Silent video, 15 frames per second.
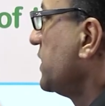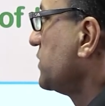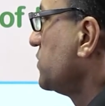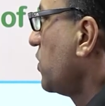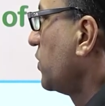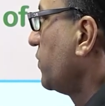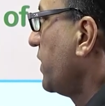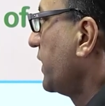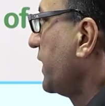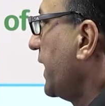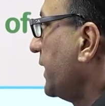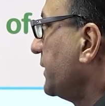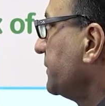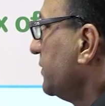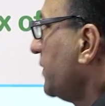is not
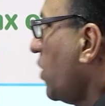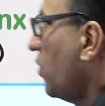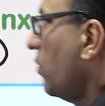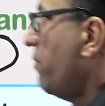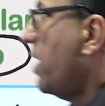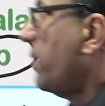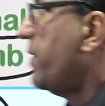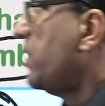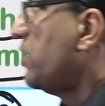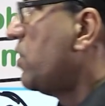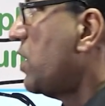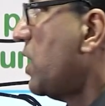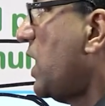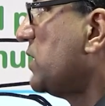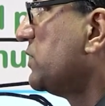working. Now, maybe
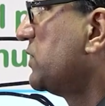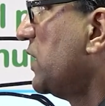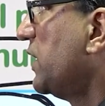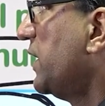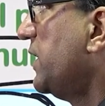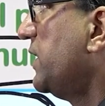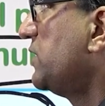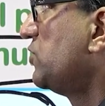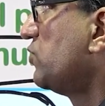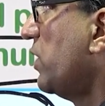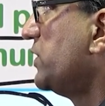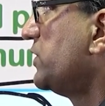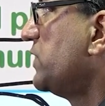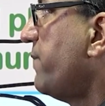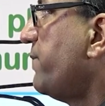your answer is
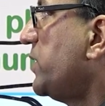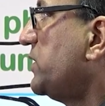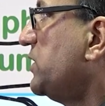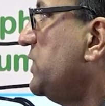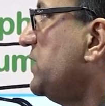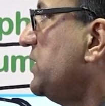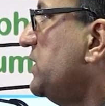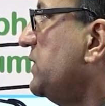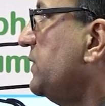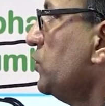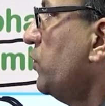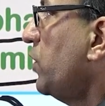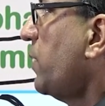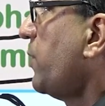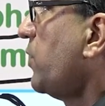choice number D.
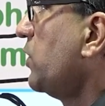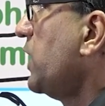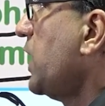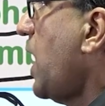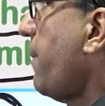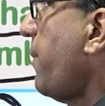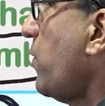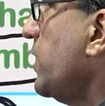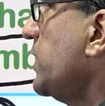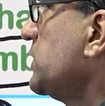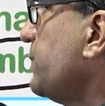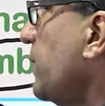What about the opponent's